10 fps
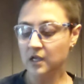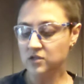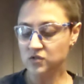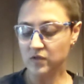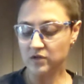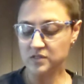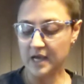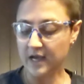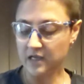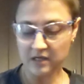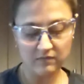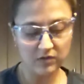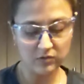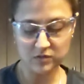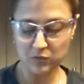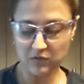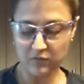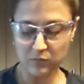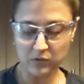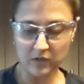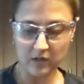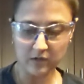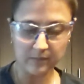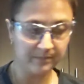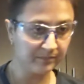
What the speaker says: So there's that, even though it's a beautiful blue color.